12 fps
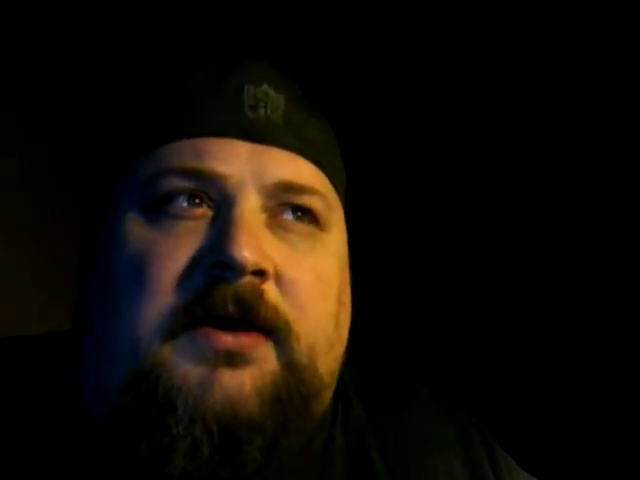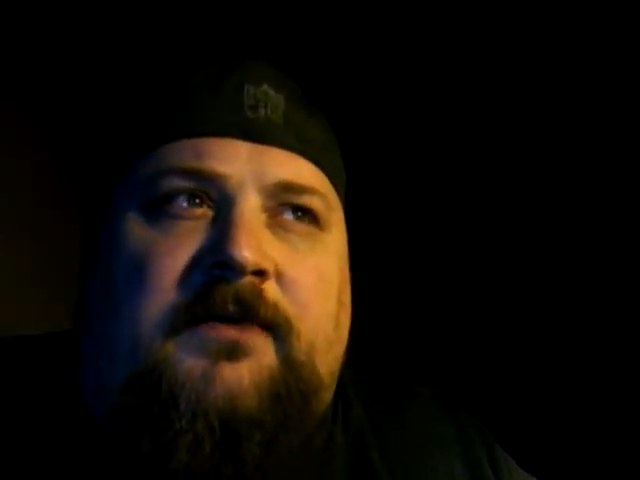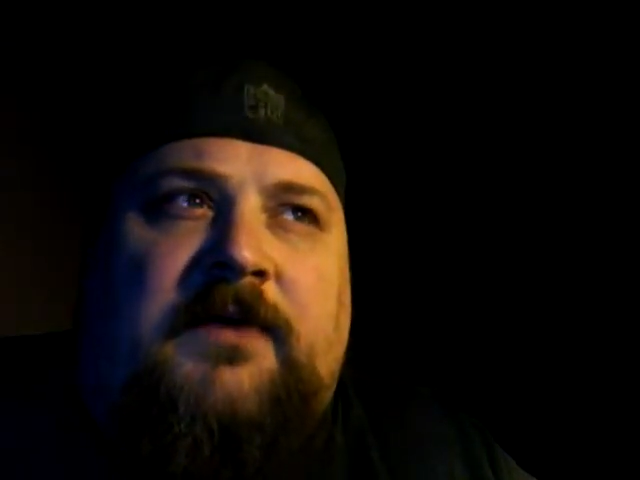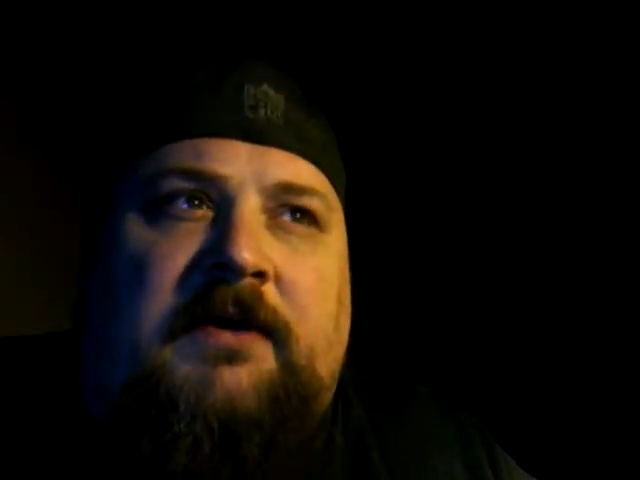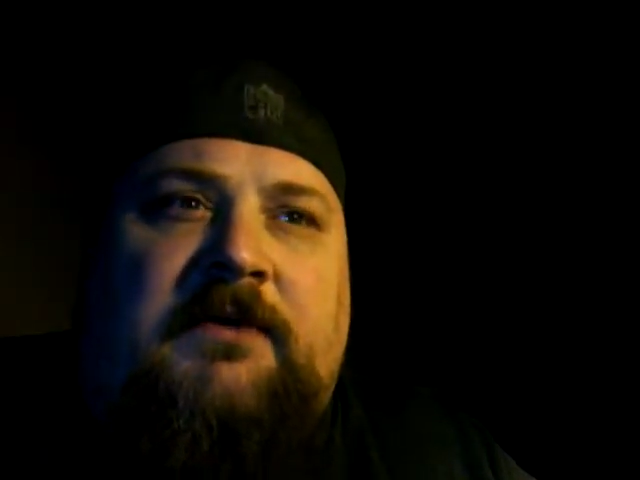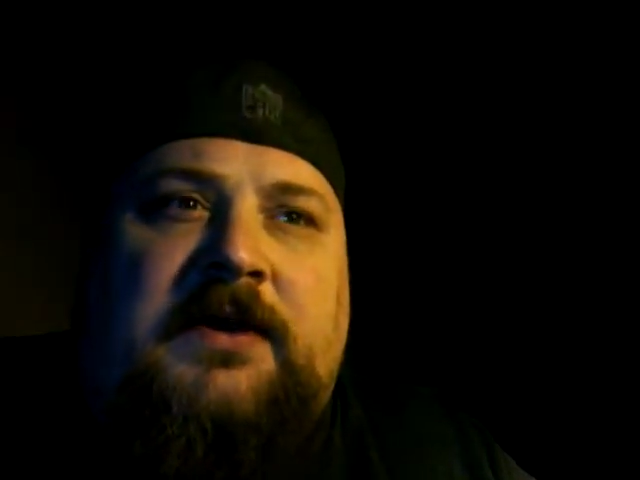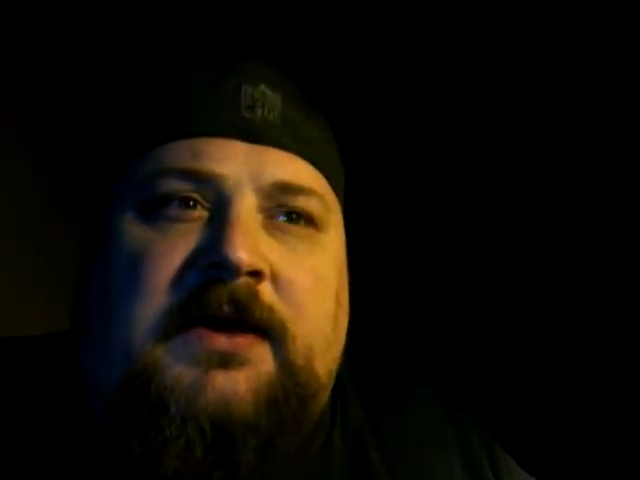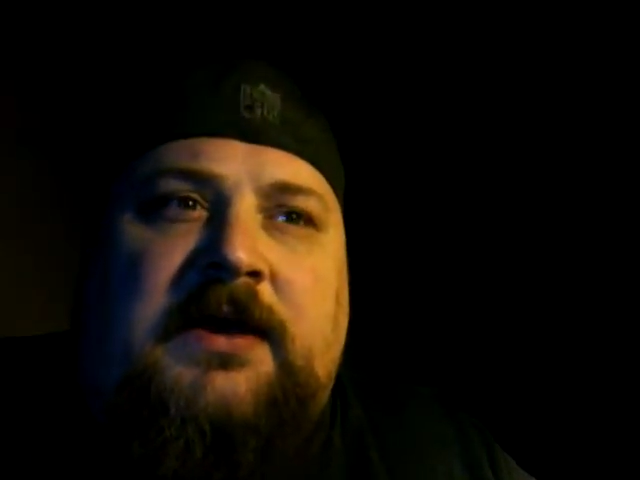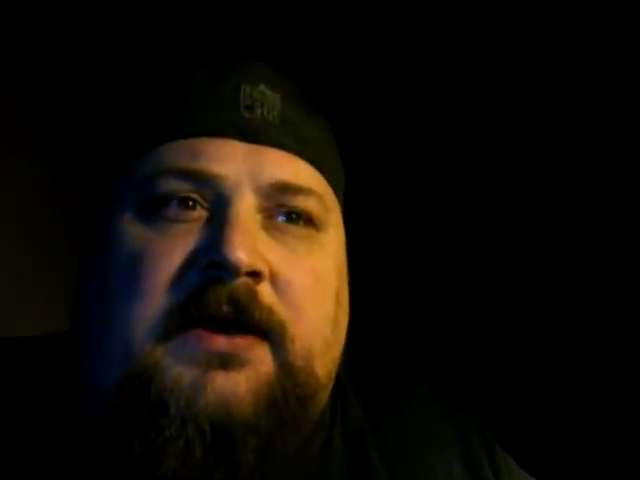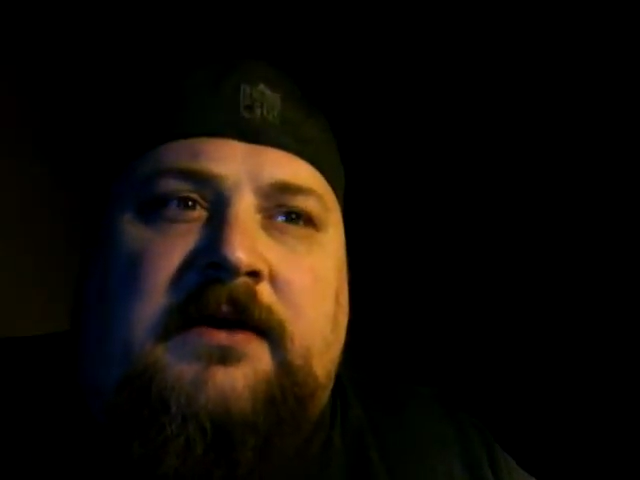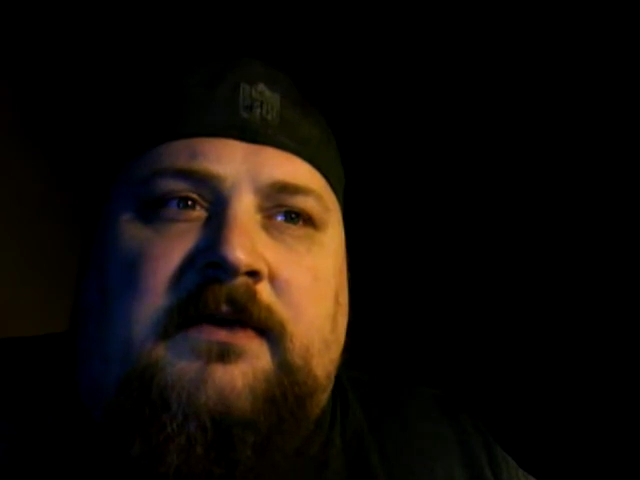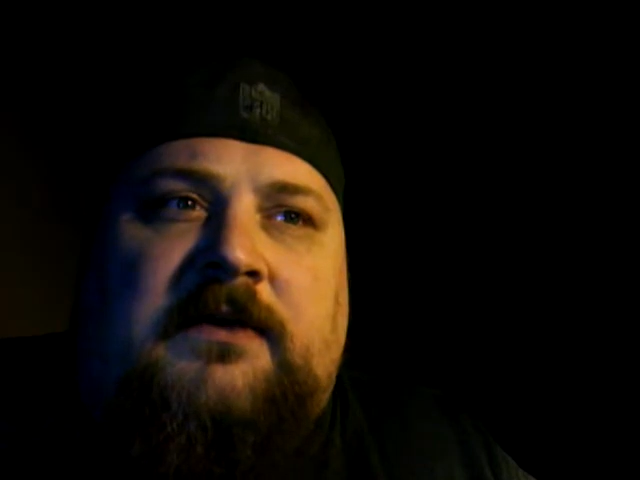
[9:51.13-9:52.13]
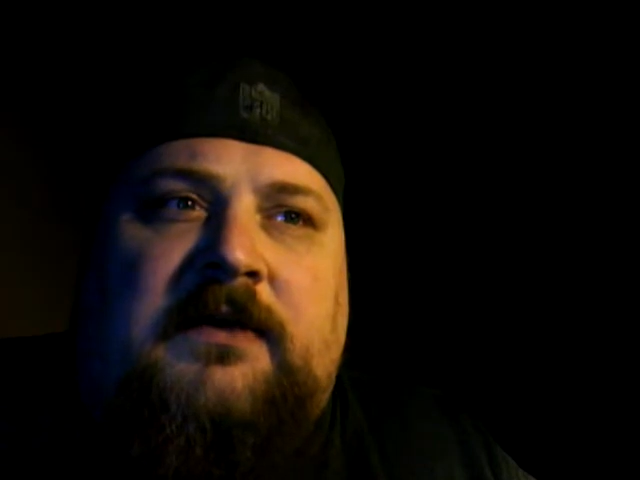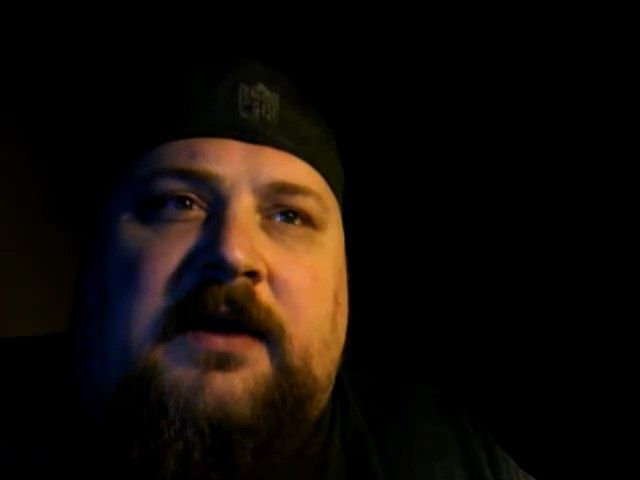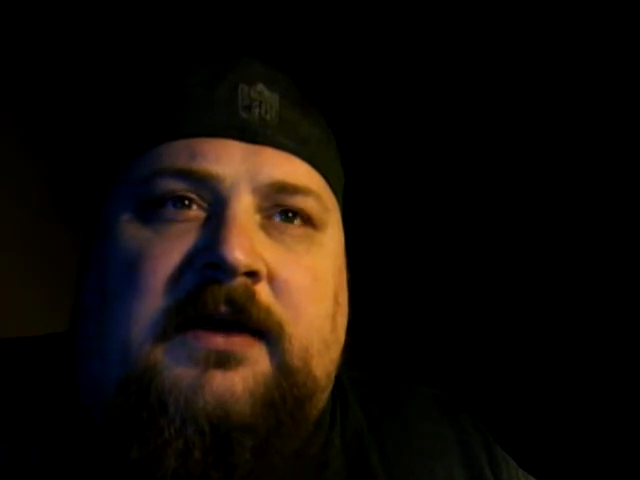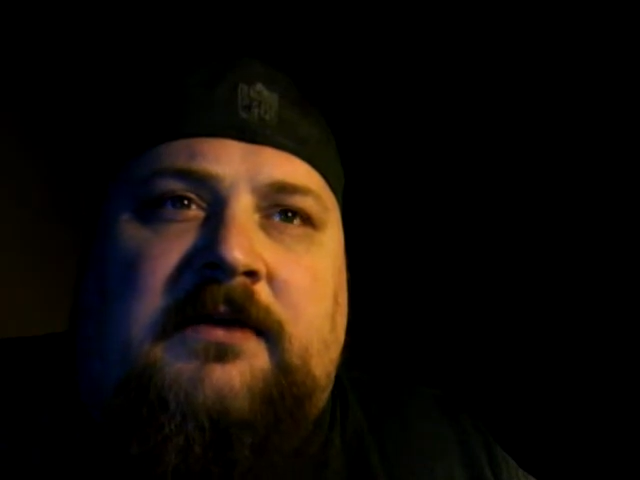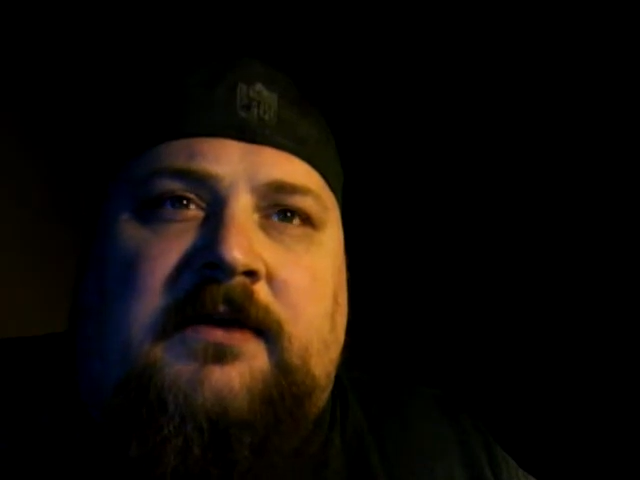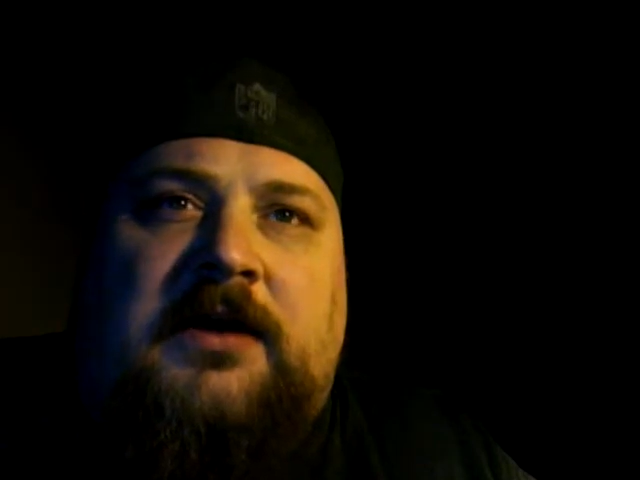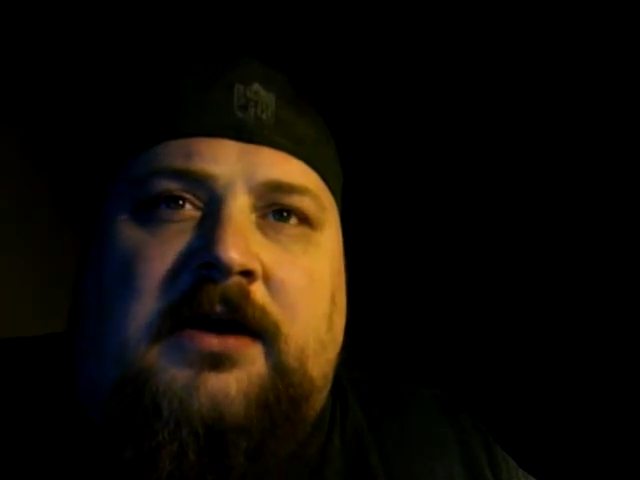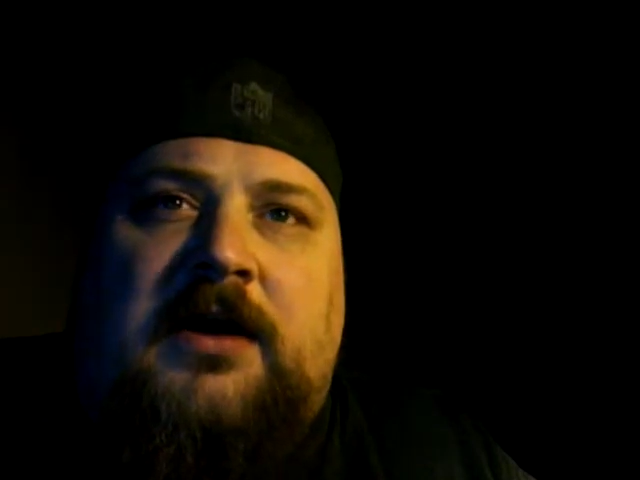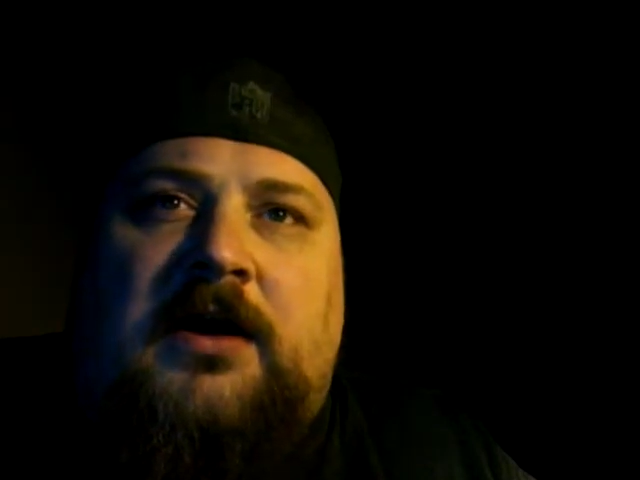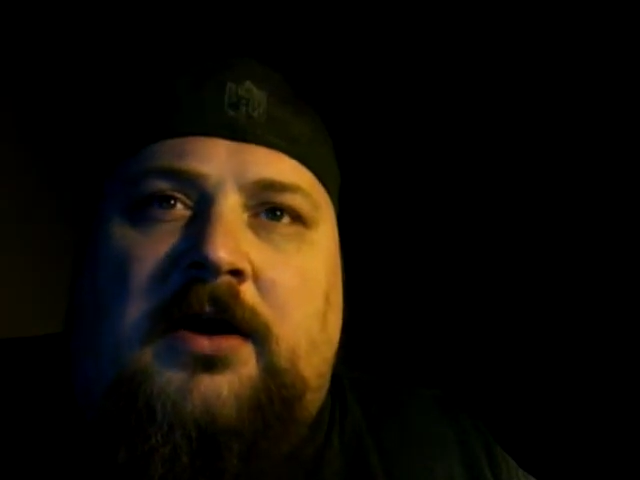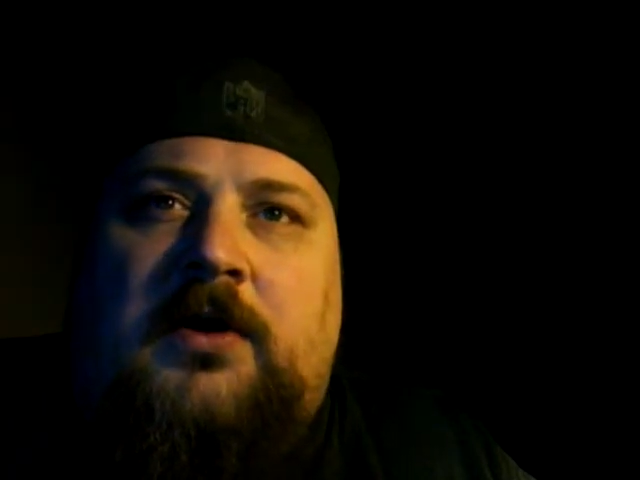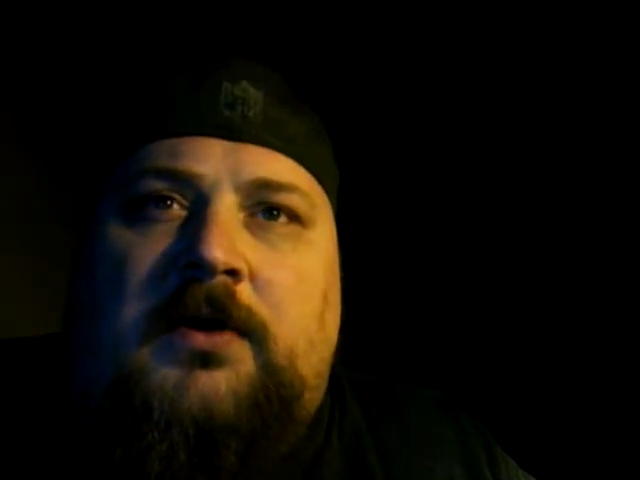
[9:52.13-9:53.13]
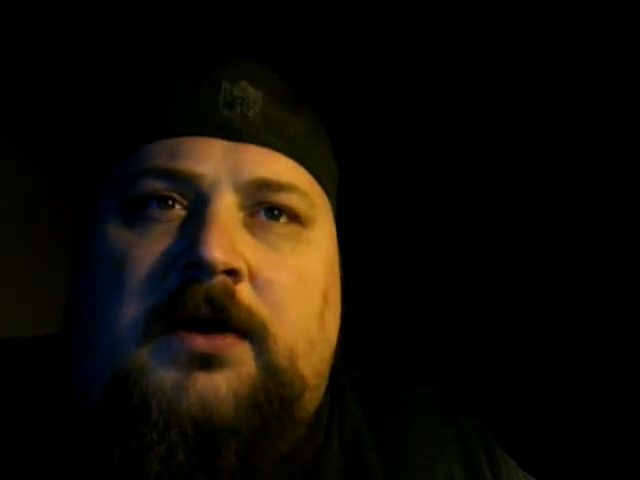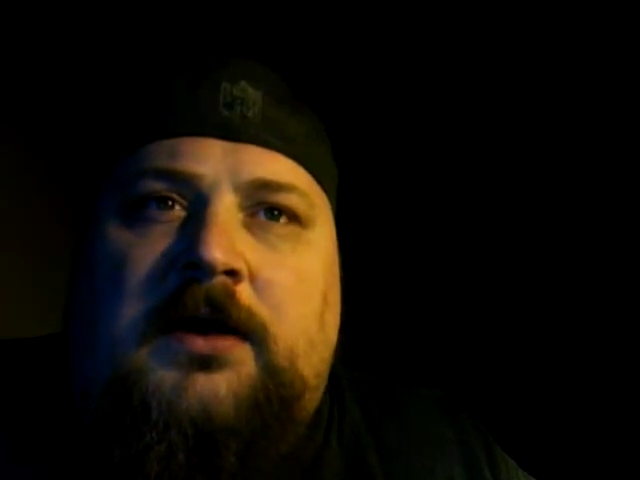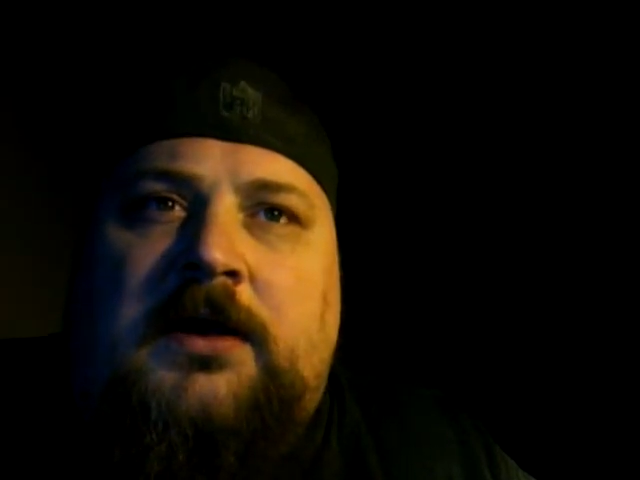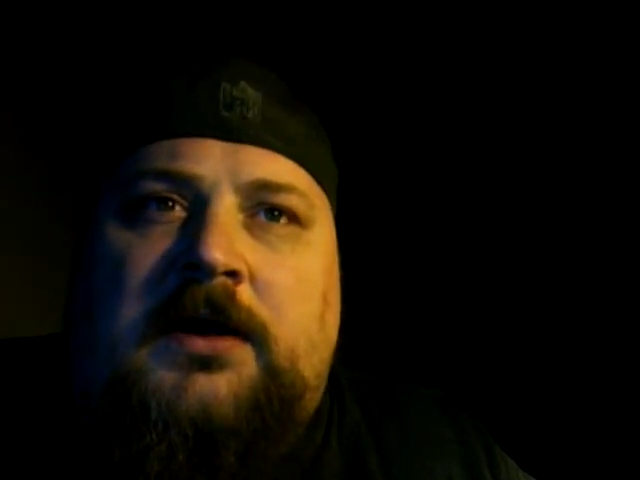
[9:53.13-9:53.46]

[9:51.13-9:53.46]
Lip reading: if everything is a go.